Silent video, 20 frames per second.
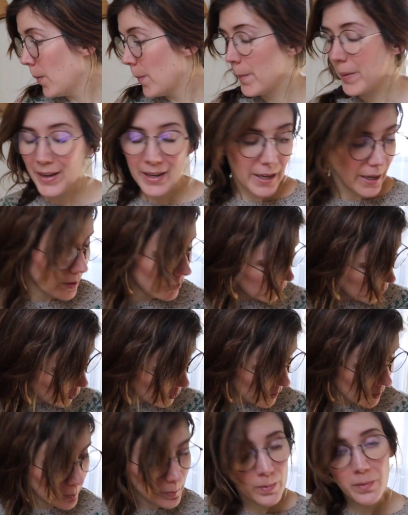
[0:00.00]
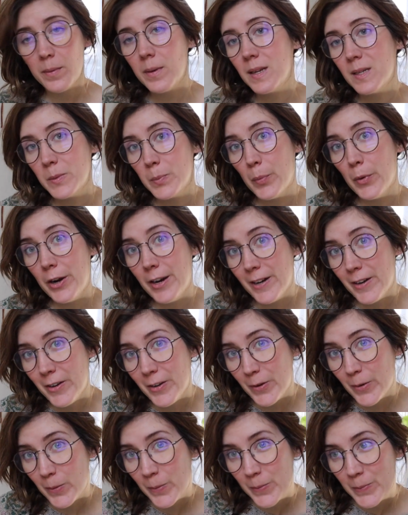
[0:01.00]
My other whip is brand
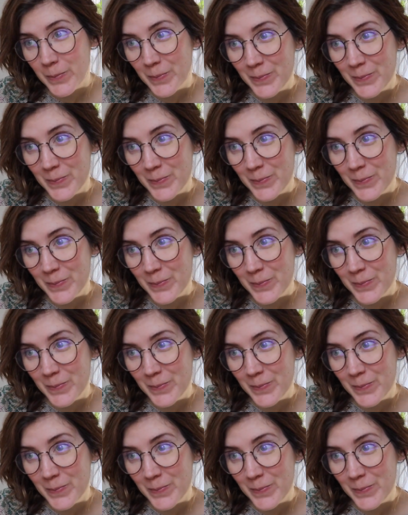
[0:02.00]
new.